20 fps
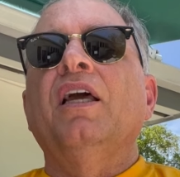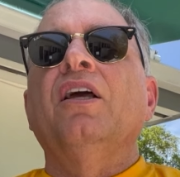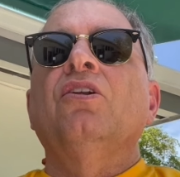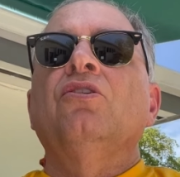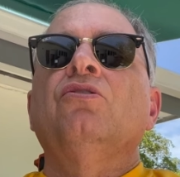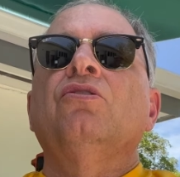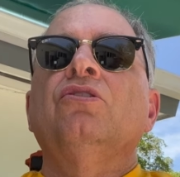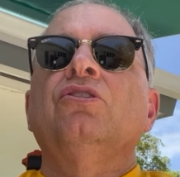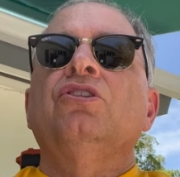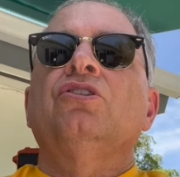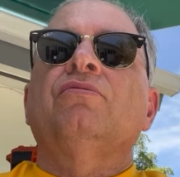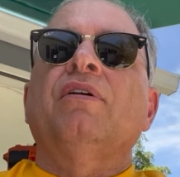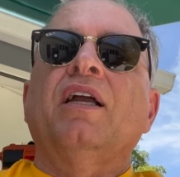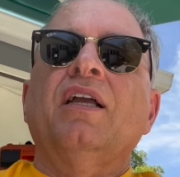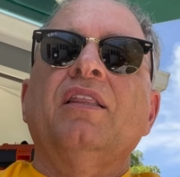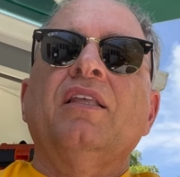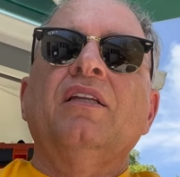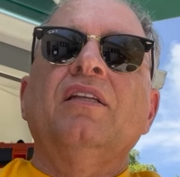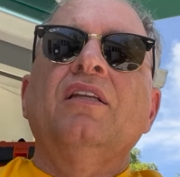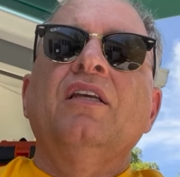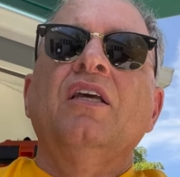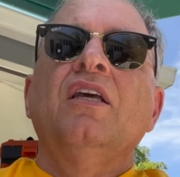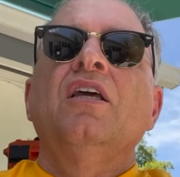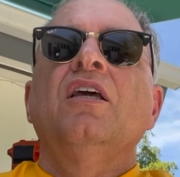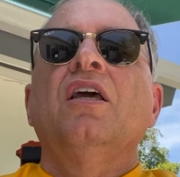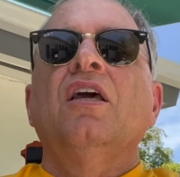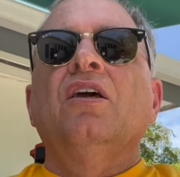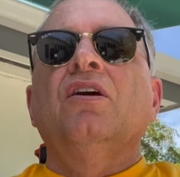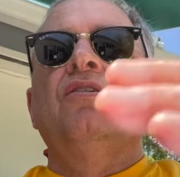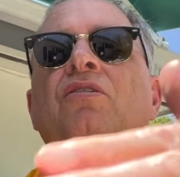It could strengthen,
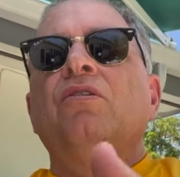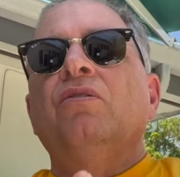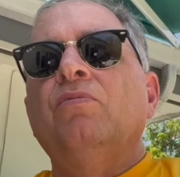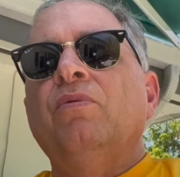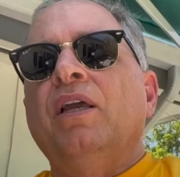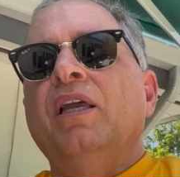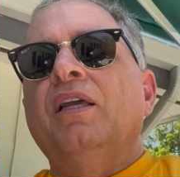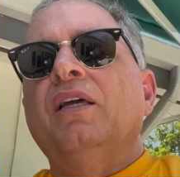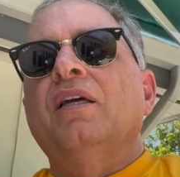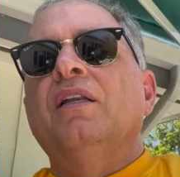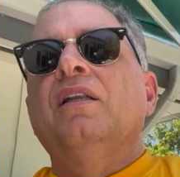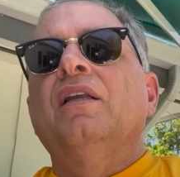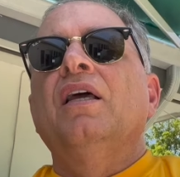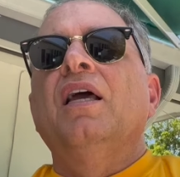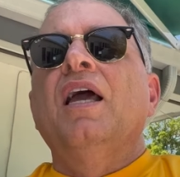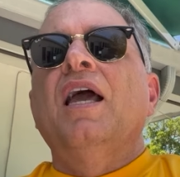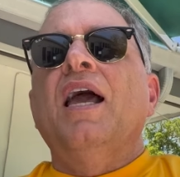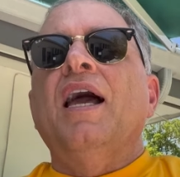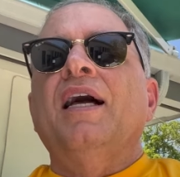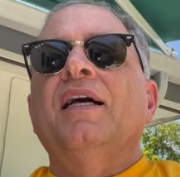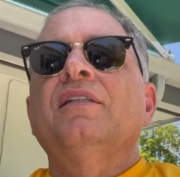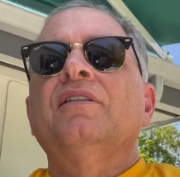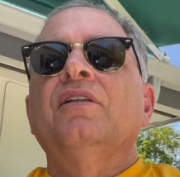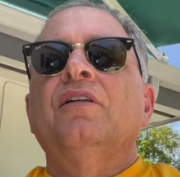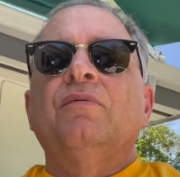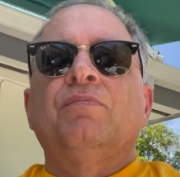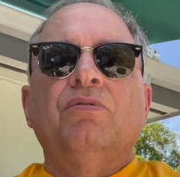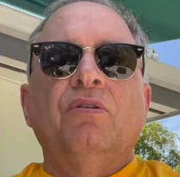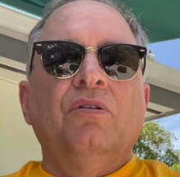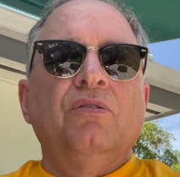it could weaken as
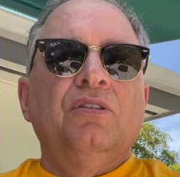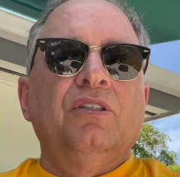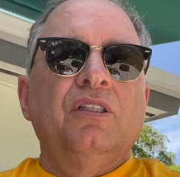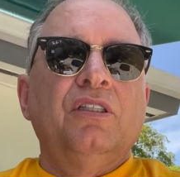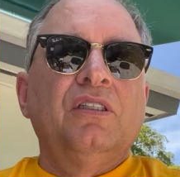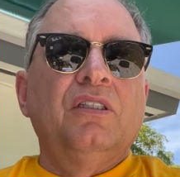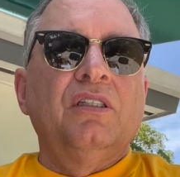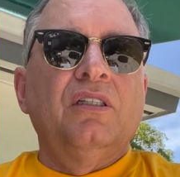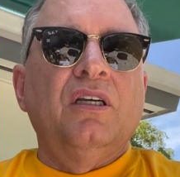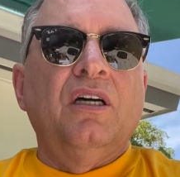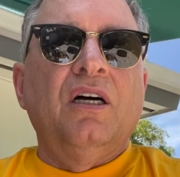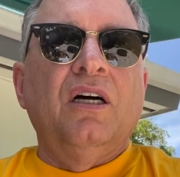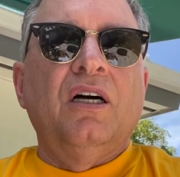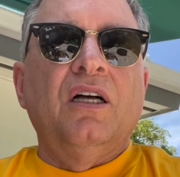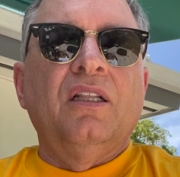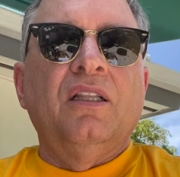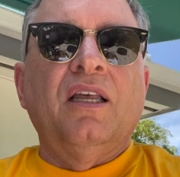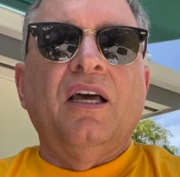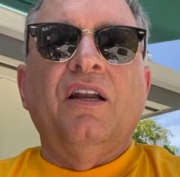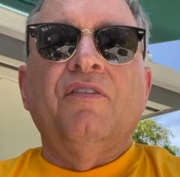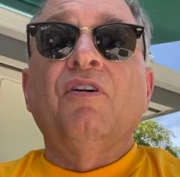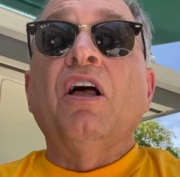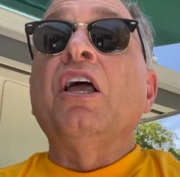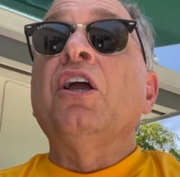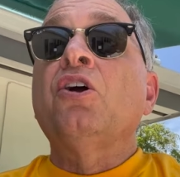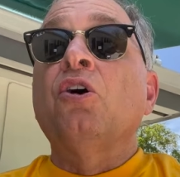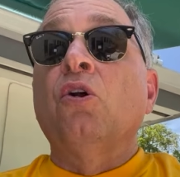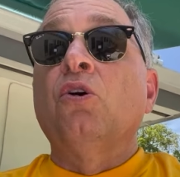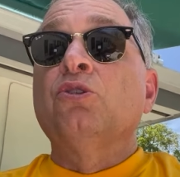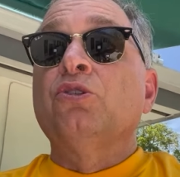it approaches landfall.
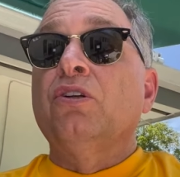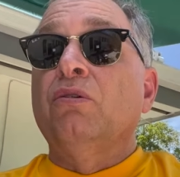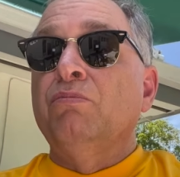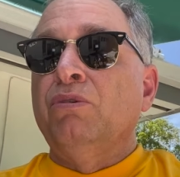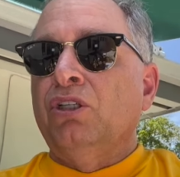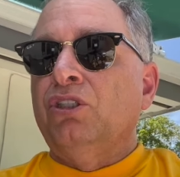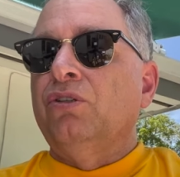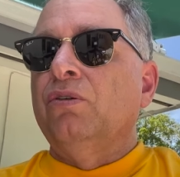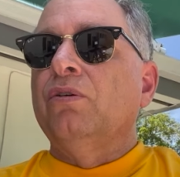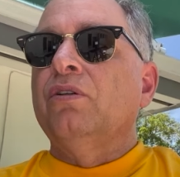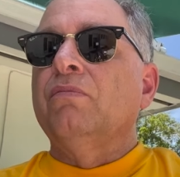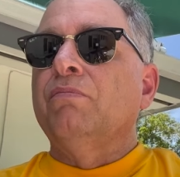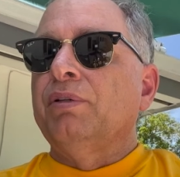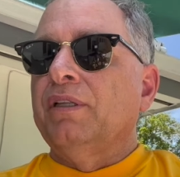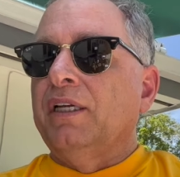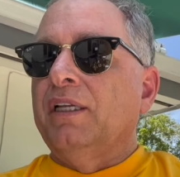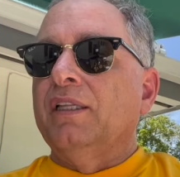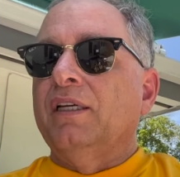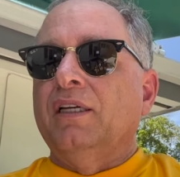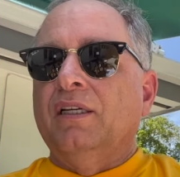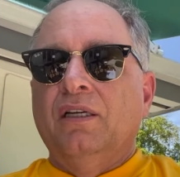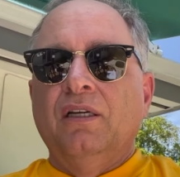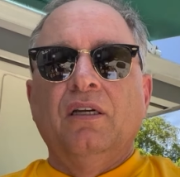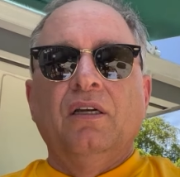It could also miss you completely.